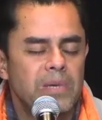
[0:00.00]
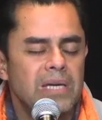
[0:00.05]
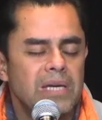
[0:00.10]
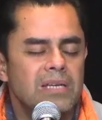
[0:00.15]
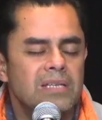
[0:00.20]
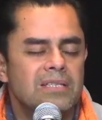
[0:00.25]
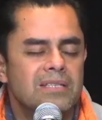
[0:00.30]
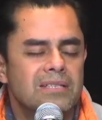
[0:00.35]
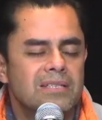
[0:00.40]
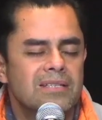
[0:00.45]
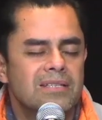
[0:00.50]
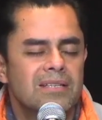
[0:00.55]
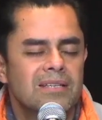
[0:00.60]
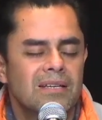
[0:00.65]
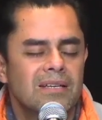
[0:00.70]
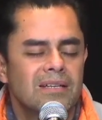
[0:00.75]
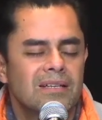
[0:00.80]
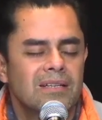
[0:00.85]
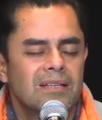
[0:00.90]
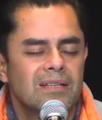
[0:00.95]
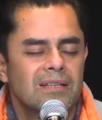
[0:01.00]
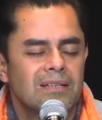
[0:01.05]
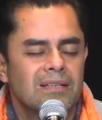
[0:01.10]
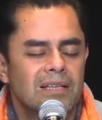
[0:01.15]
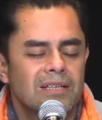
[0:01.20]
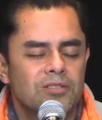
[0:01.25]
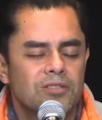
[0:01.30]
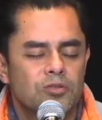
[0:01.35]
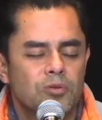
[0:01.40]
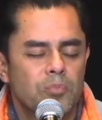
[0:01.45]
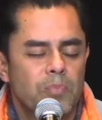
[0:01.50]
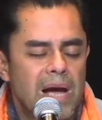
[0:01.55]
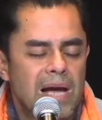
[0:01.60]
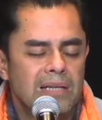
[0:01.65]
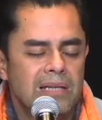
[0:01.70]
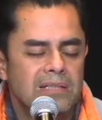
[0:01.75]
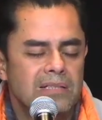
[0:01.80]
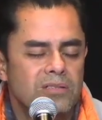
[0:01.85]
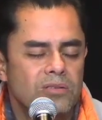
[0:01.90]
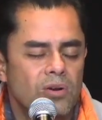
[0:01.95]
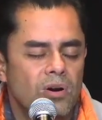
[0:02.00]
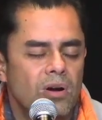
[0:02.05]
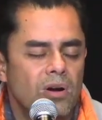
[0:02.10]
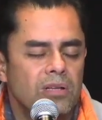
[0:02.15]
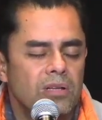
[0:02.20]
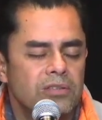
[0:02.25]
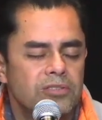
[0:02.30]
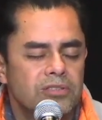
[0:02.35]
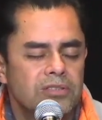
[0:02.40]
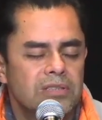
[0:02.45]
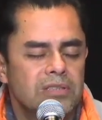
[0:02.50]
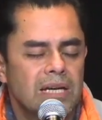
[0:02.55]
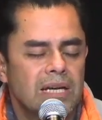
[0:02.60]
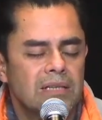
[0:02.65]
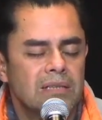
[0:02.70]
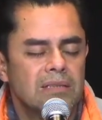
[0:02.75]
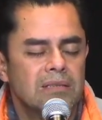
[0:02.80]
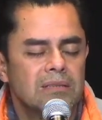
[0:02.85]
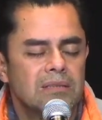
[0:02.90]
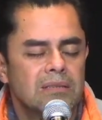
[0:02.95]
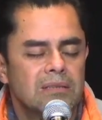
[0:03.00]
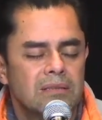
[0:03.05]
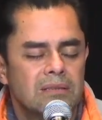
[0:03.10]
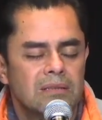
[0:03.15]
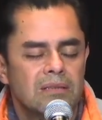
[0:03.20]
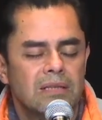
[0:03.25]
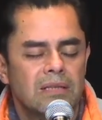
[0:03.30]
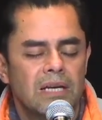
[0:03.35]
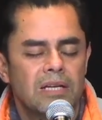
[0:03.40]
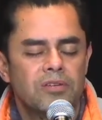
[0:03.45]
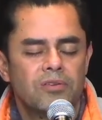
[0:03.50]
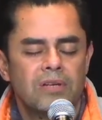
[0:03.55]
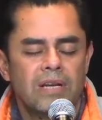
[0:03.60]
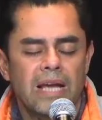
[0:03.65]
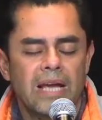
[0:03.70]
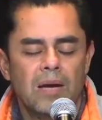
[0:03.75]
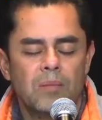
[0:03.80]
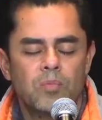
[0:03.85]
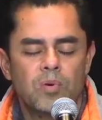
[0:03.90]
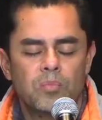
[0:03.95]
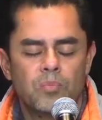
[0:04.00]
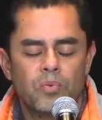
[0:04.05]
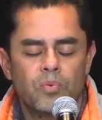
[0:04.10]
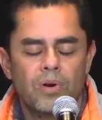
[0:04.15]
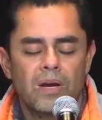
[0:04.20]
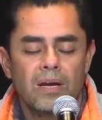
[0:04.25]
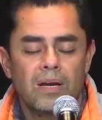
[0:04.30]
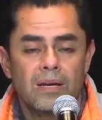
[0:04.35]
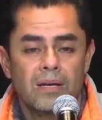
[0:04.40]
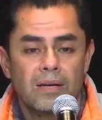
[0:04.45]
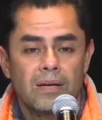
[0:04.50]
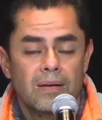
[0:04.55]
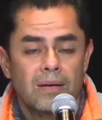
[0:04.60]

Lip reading: peace that surpasses all understanding. In your name we pray.